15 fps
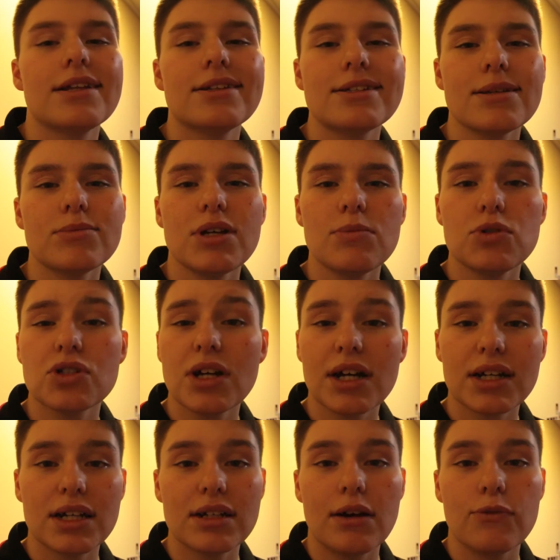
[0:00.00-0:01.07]
And sometimes you
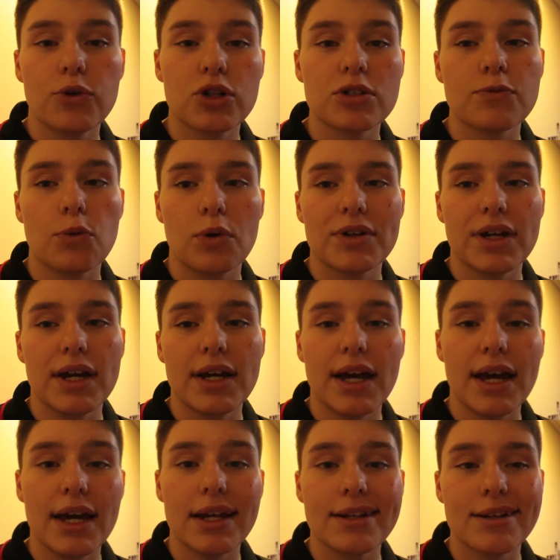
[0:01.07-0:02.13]
can't get enough footage for one day.
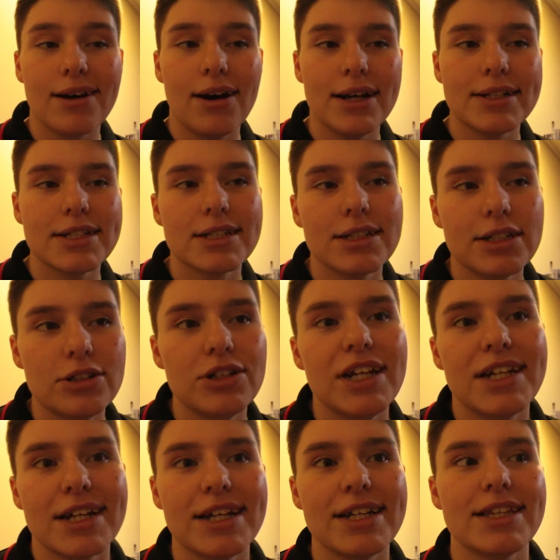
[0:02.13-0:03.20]
And ideally, you
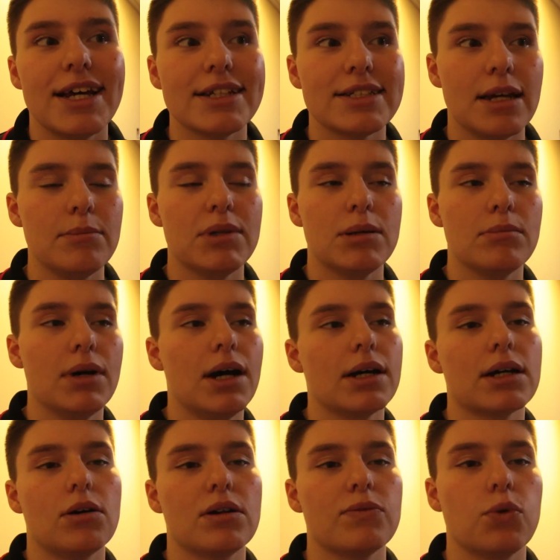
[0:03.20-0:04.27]
need to hit that 10-minute
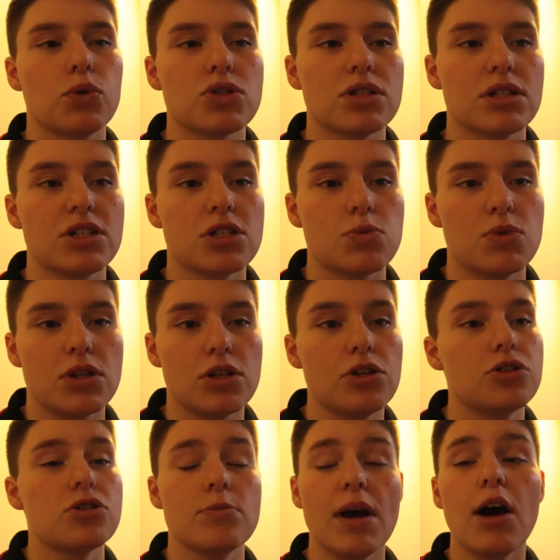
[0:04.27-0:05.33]
mark, unfortunately, just with
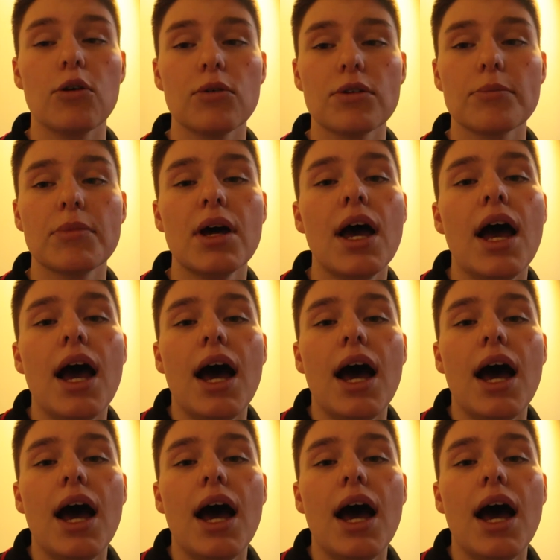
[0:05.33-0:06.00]
the YouTube algorithm.